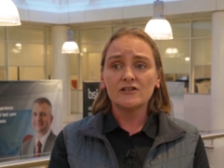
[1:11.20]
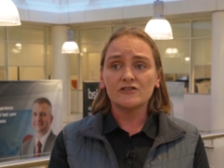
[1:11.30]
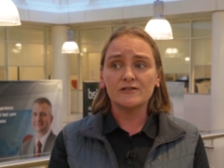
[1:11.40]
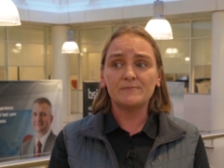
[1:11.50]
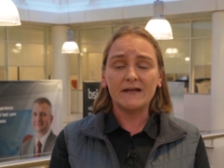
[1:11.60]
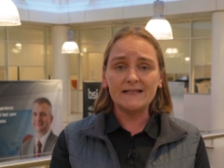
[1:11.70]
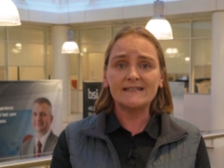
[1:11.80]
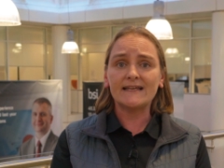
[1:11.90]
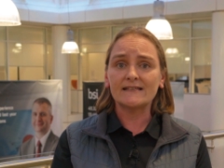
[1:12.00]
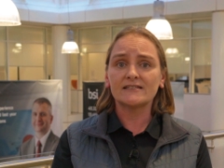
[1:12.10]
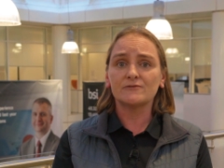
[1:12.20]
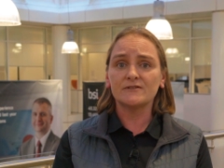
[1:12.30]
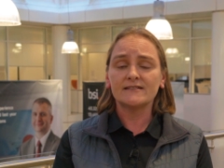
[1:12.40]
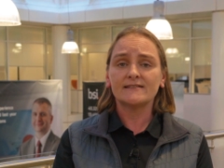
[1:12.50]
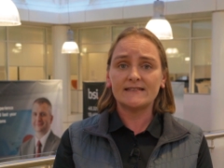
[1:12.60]
So his basic answer
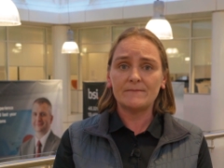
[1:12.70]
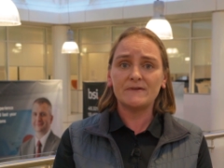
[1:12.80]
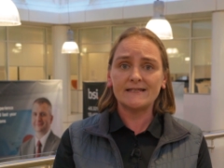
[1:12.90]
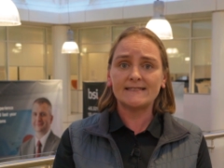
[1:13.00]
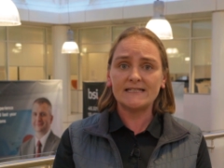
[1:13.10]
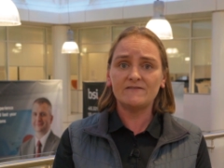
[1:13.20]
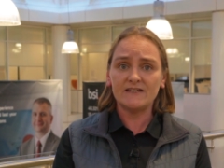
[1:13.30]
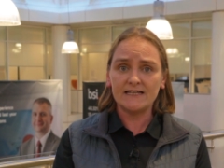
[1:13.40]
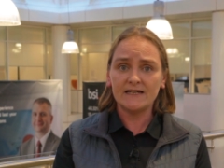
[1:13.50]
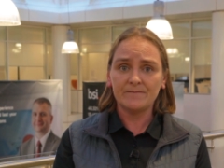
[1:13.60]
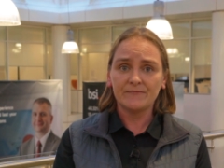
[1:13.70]
was, send me a CV.